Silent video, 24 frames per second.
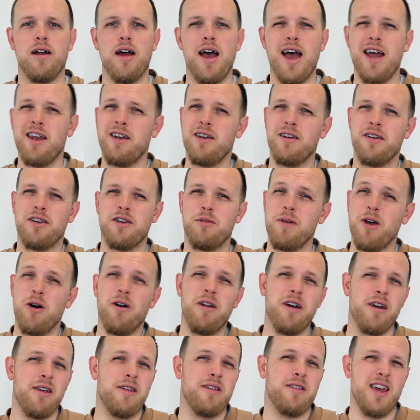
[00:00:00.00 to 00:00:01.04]
And to be
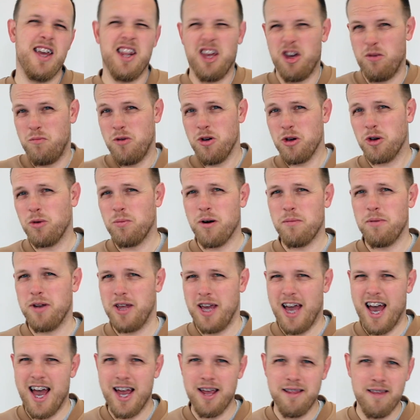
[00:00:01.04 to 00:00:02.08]
honest, in commercial
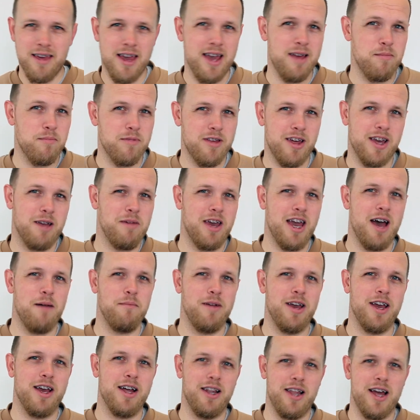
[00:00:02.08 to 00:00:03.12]
property, ATMs are
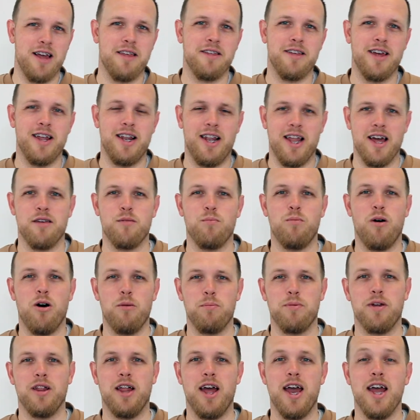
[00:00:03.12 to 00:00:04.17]
becoming less and less
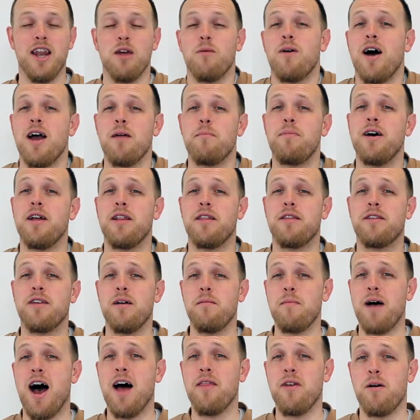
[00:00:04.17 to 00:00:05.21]
popular anyway, but
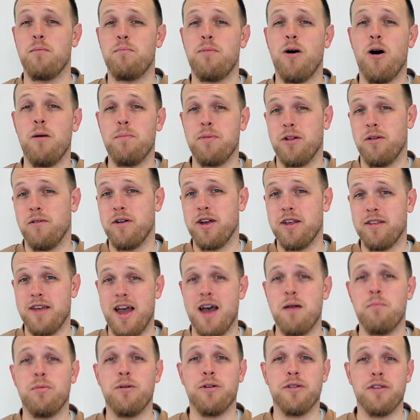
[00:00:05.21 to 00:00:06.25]
some other popular
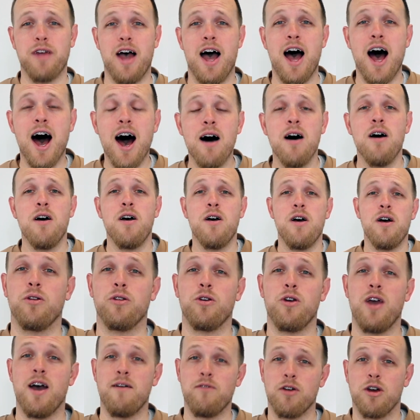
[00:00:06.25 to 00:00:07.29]
examples are
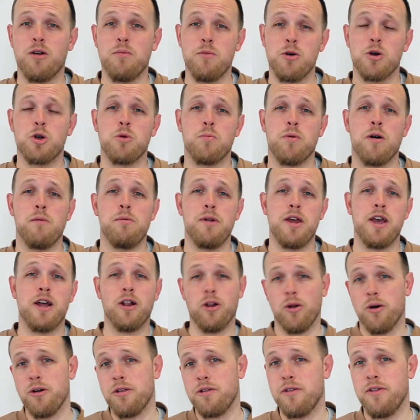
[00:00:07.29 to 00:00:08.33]
you have a commercial property
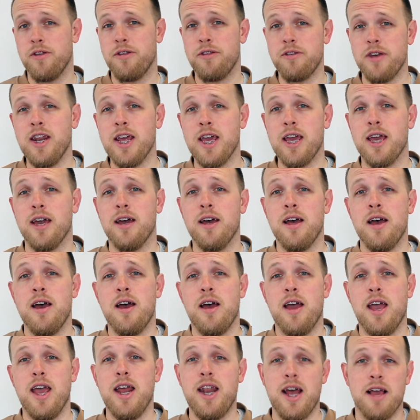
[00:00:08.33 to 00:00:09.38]
close to the city,
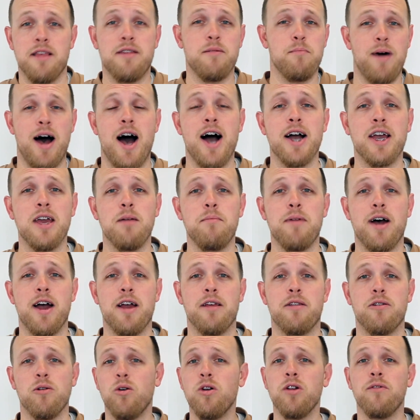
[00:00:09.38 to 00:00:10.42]
it has some parking
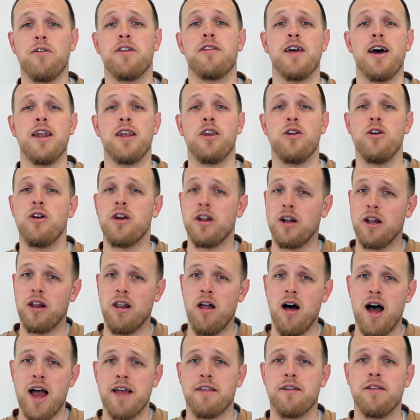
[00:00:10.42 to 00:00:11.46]
bays. All of a sudden, you can
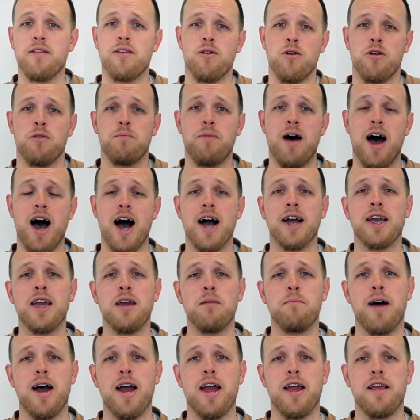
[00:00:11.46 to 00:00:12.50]
license those parking
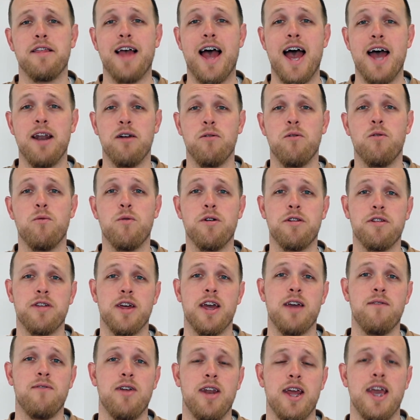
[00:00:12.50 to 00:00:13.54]
bays and
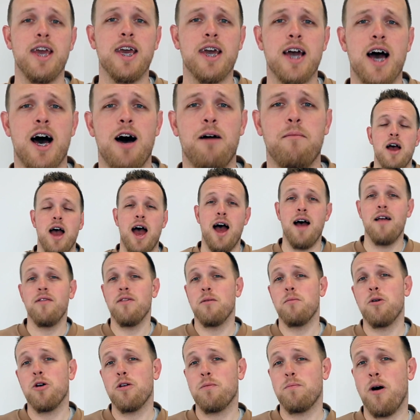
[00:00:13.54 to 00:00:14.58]
receive an income. And the
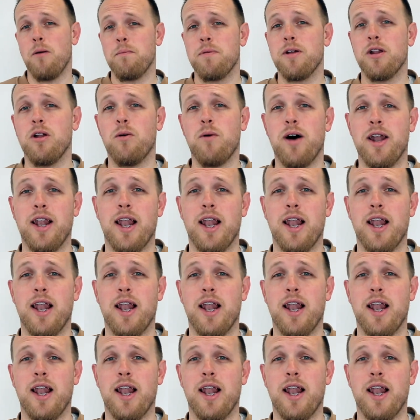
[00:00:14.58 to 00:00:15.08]
most popular one